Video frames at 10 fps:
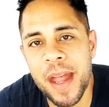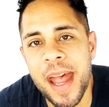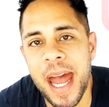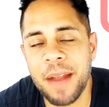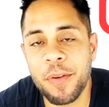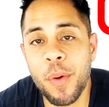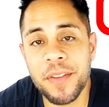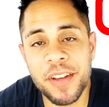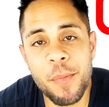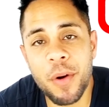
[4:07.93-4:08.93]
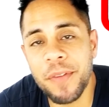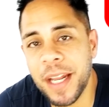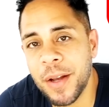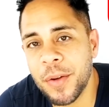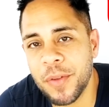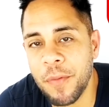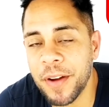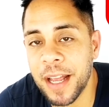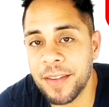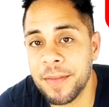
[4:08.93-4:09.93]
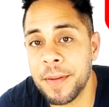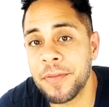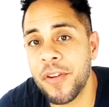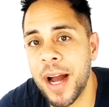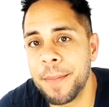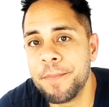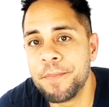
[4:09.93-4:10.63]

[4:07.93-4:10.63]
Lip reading: And if you want to see more videos, don't forget to subscribe.